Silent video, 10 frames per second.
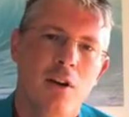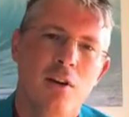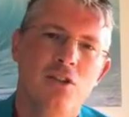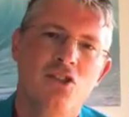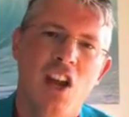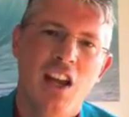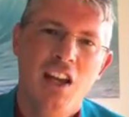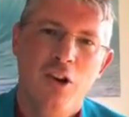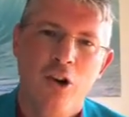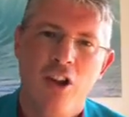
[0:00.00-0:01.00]
staying
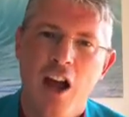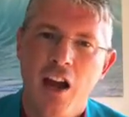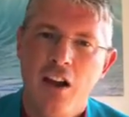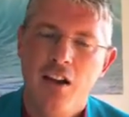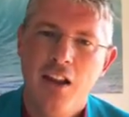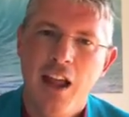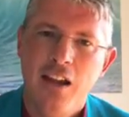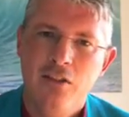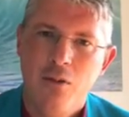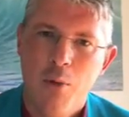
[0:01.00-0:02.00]
in our
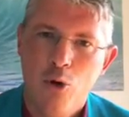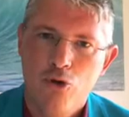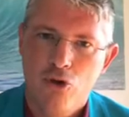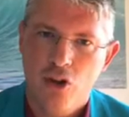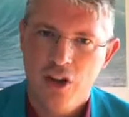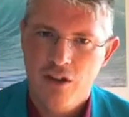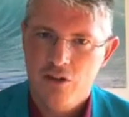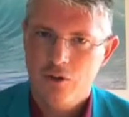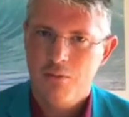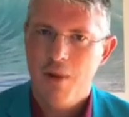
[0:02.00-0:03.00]
lanes emotionally.
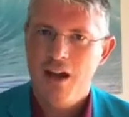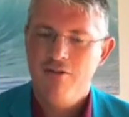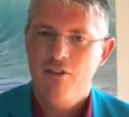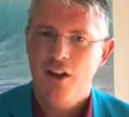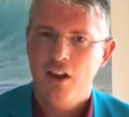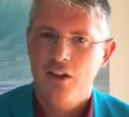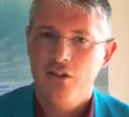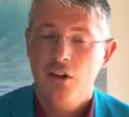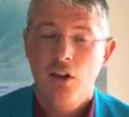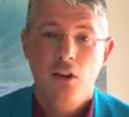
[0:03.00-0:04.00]
These are my
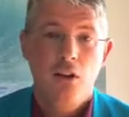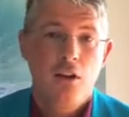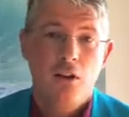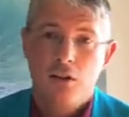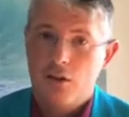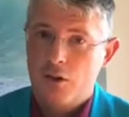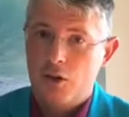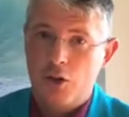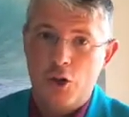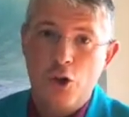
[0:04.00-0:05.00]
feelings.
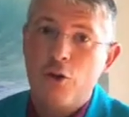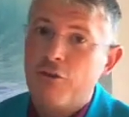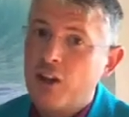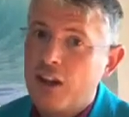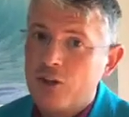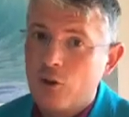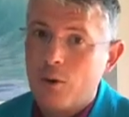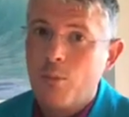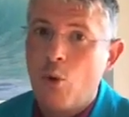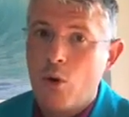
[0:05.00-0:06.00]
Your feelings are
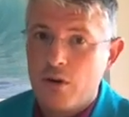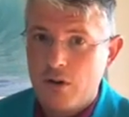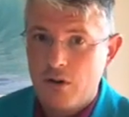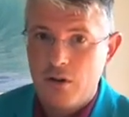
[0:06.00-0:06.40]
important,